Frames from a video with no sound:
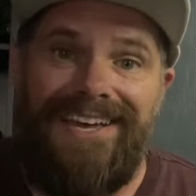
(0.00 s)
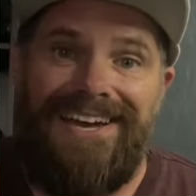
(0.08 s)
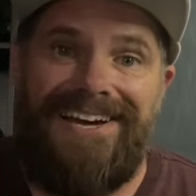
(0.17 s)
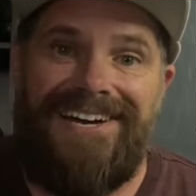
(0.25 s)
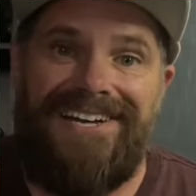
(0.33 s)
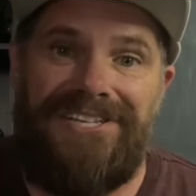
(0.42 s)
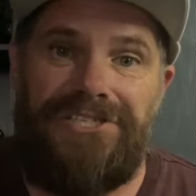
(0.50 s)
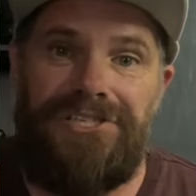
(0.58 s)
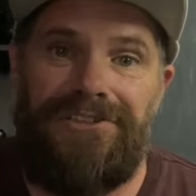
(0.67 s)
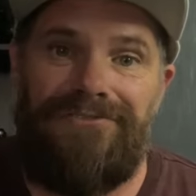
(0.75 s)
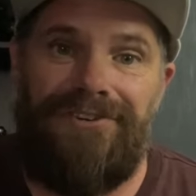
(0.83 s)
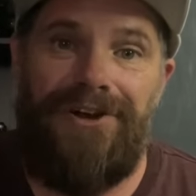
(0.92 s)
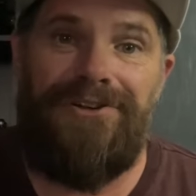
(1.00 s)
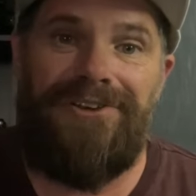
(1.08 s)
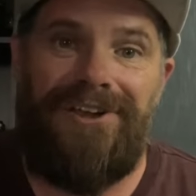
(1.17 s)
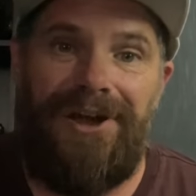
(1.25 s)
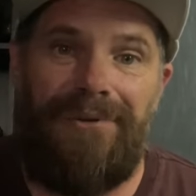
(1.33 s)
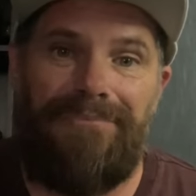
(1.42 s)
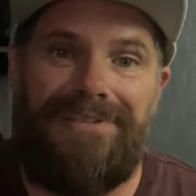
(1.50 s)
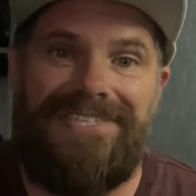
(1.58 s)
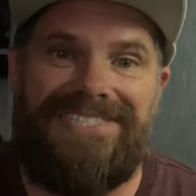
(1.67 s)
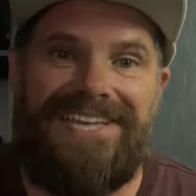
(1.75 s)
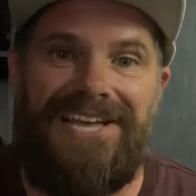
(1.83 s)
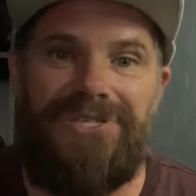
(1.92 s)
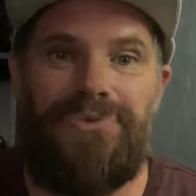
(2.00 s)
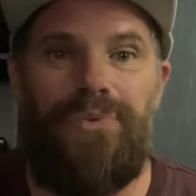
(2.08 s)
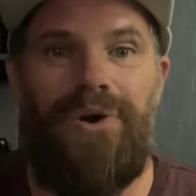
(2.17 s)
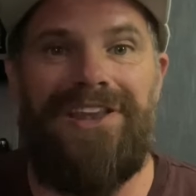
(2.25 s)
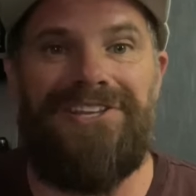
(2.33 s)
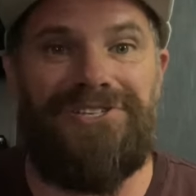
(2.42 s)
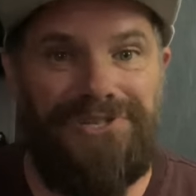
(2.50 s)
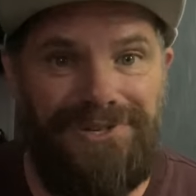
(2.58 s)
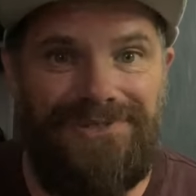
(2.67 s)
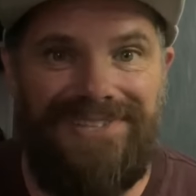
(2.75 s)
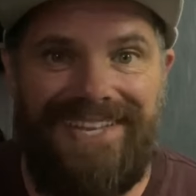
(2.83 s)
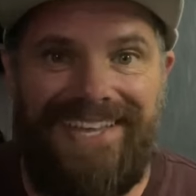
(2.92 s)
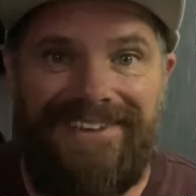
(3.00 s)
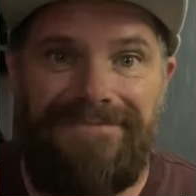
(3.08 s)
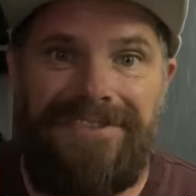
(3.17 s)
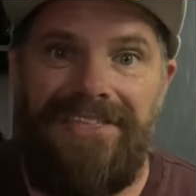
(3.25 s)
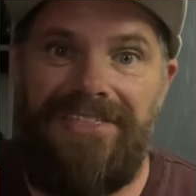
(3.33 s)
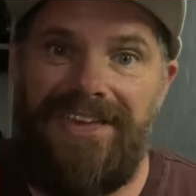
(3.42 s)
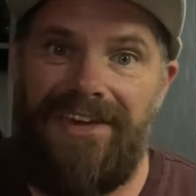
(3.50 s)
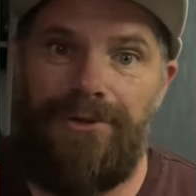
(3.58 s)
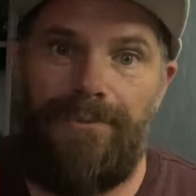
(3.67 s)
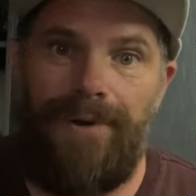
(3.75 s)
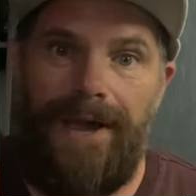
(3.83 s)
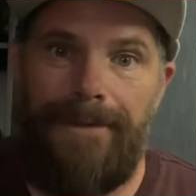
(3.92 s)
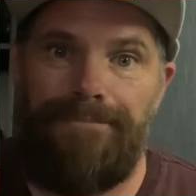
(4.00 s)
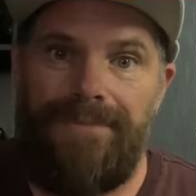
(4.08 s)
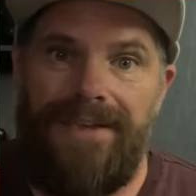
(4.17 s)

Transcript: So the phone compensates well and truly the other way.